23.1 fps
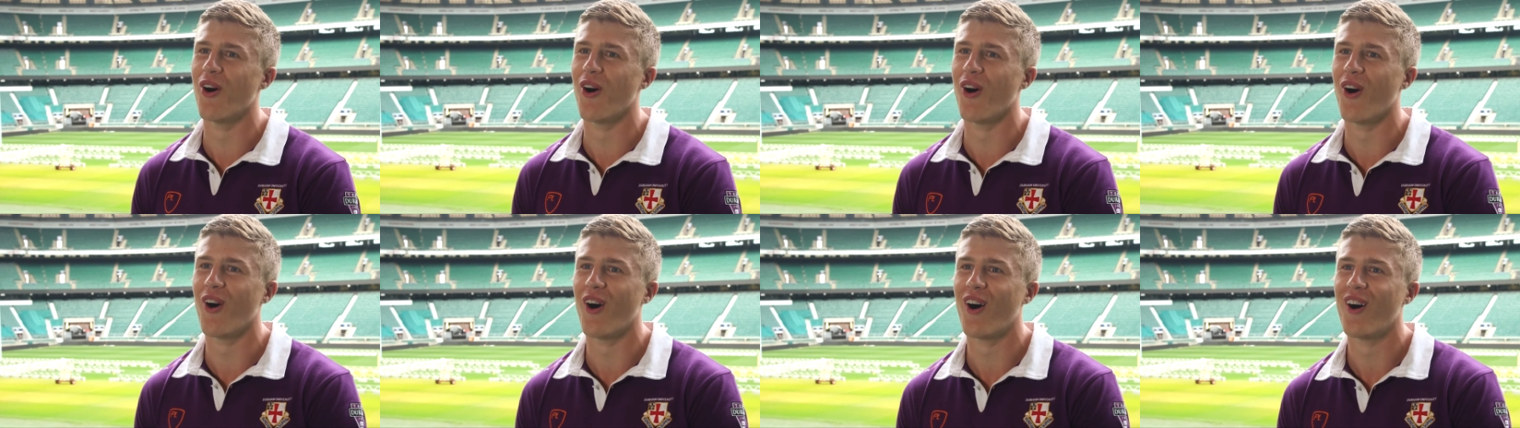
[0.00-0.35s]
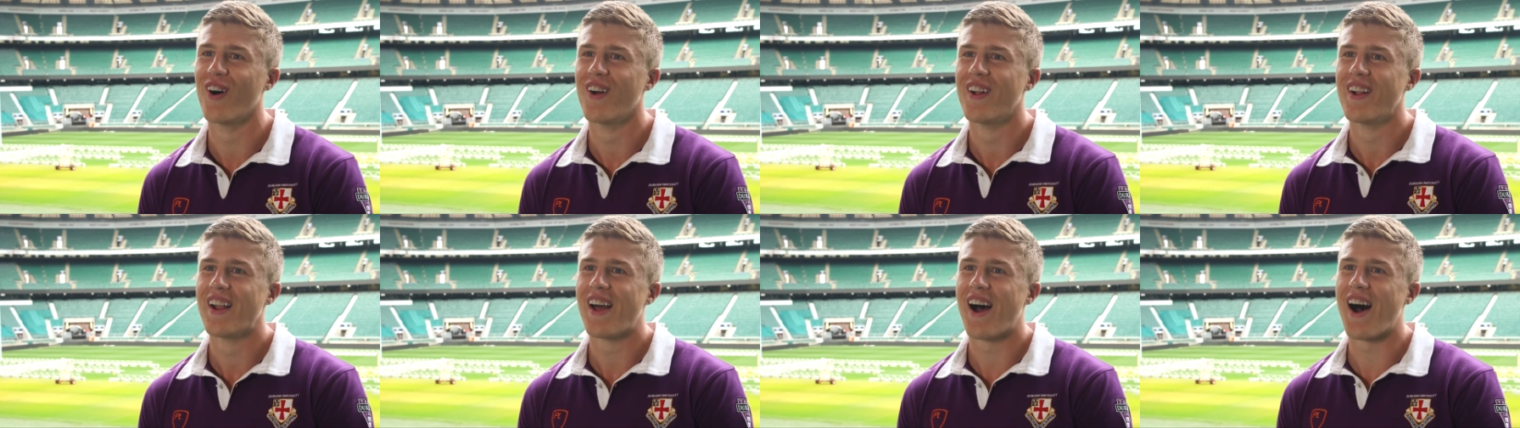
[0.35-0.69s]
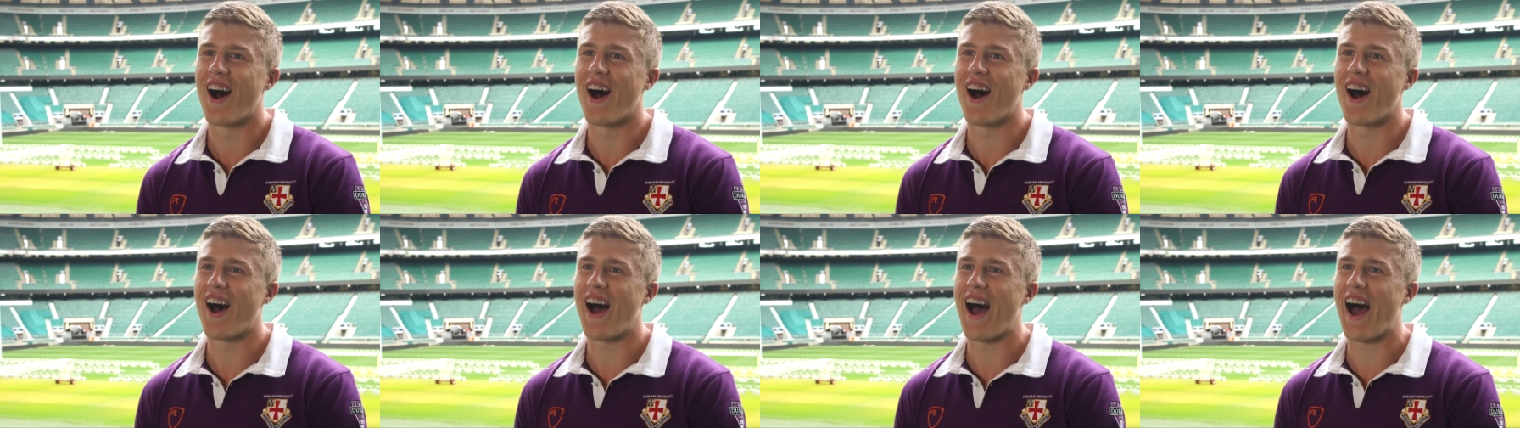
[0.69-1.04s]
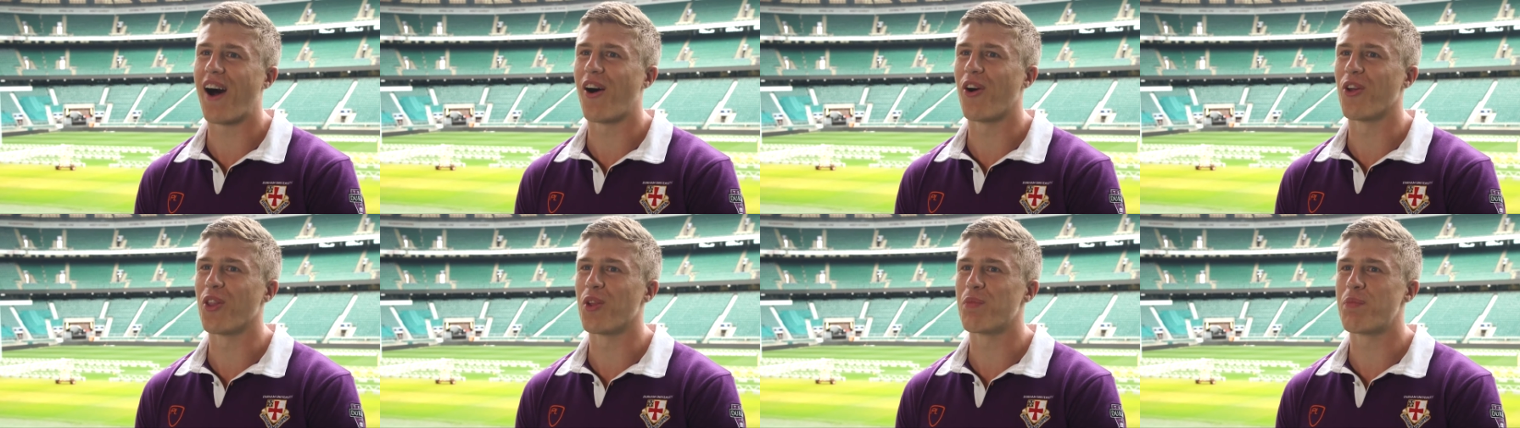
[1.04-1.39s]
or uh,
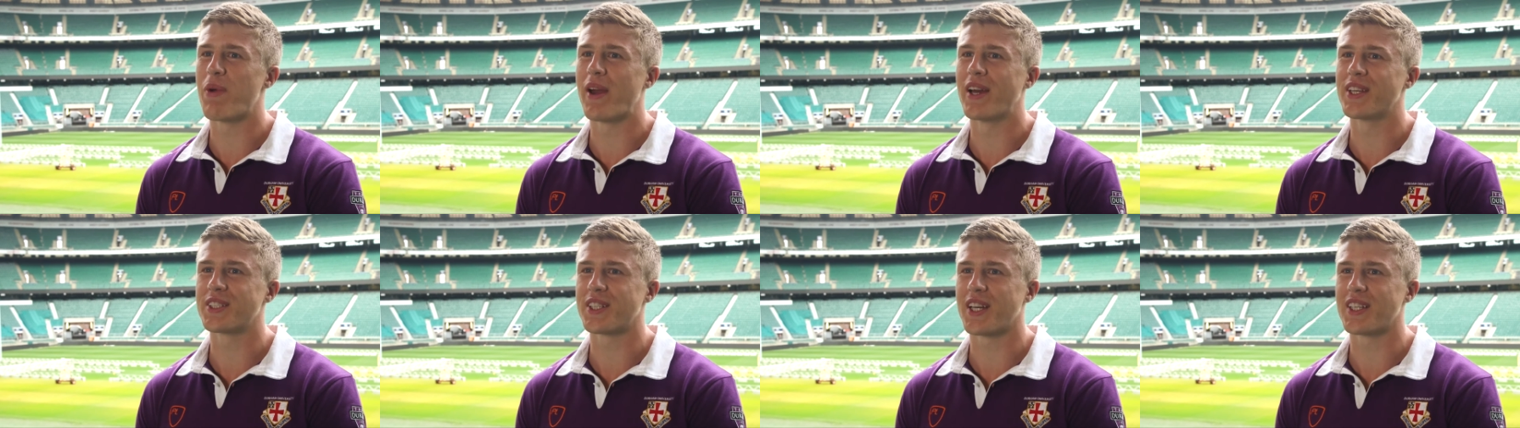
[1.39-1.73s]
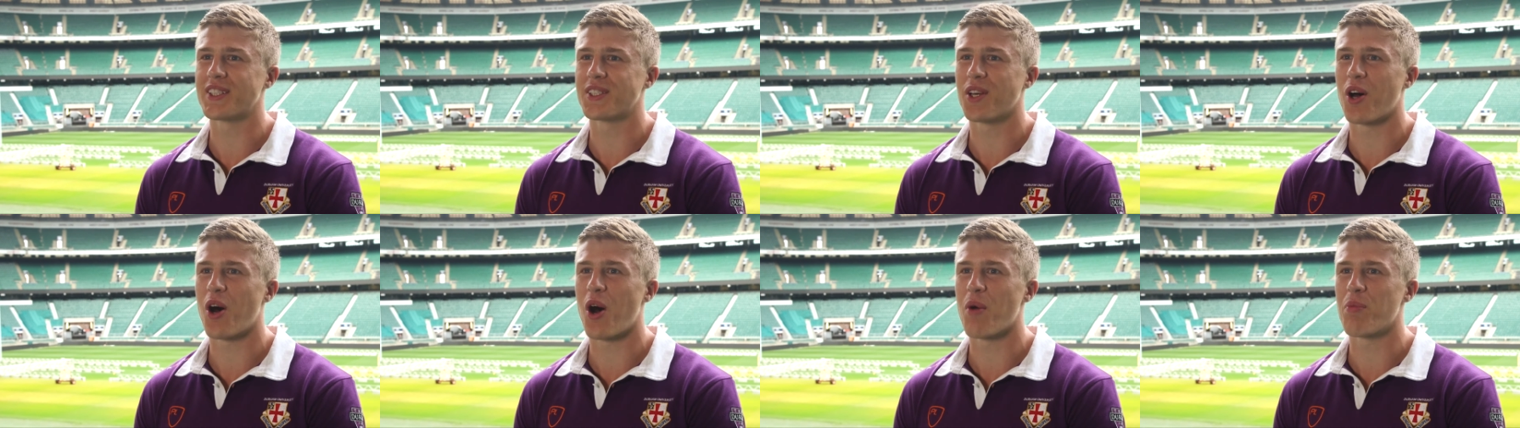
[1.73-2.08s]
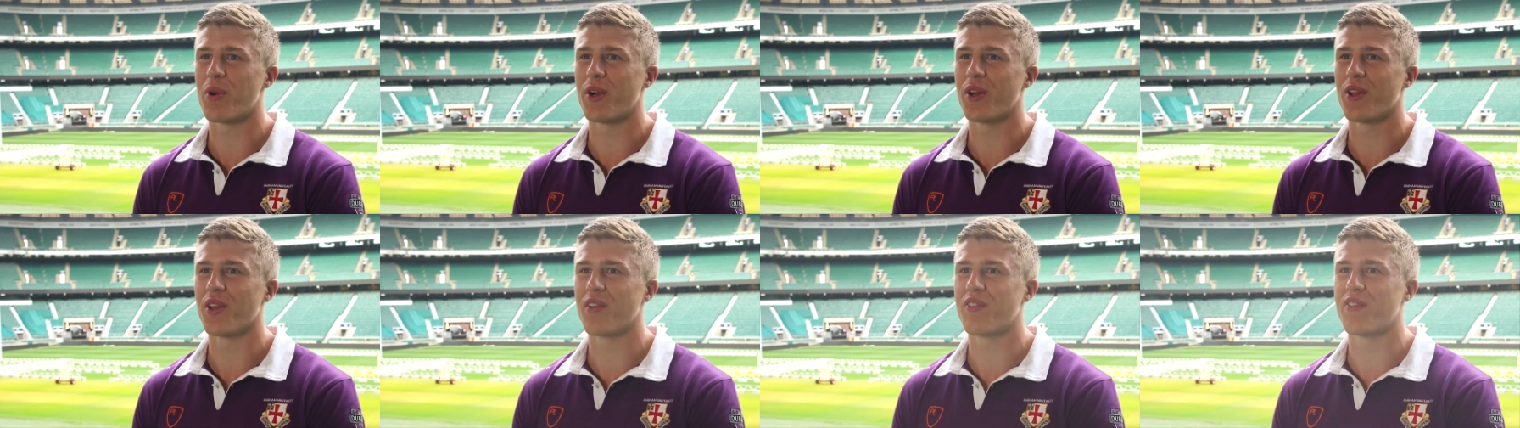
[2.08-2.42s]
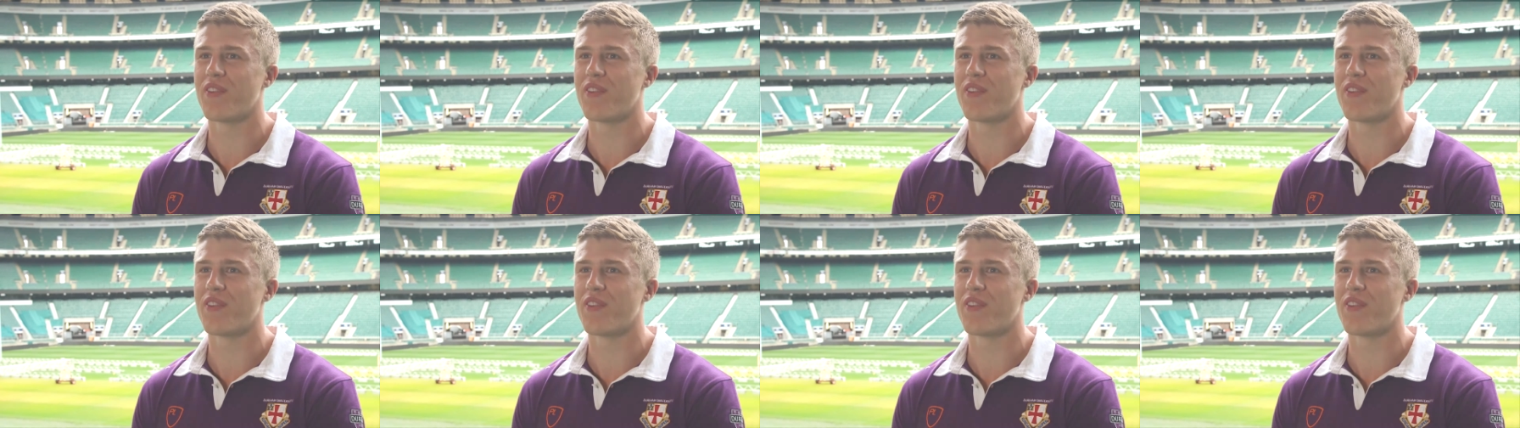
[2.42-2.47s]
out on the pitch against Hartpury on the